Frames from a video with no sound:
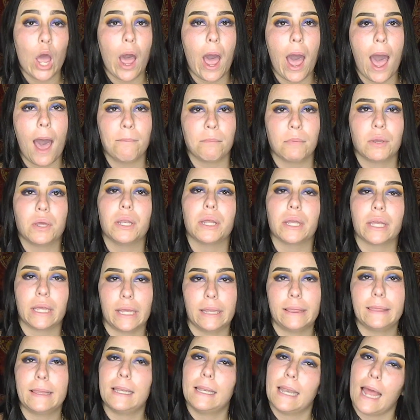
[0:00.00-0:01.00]
I'm going to
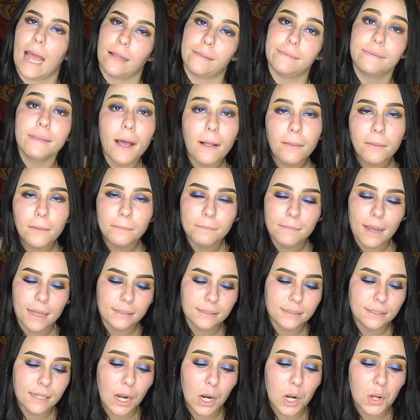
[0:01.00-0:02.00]
get the $9
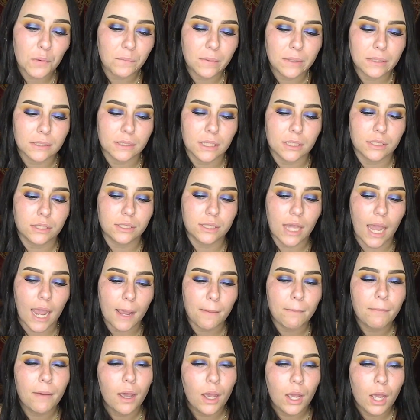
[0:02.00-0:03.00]
mascara, it's the
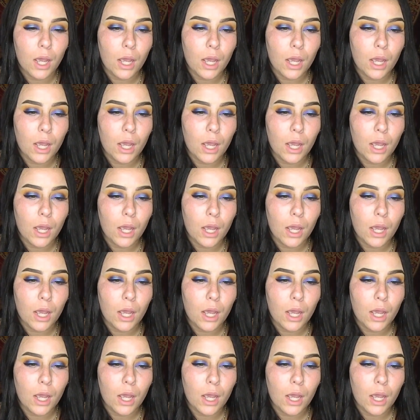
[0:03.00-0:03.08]
same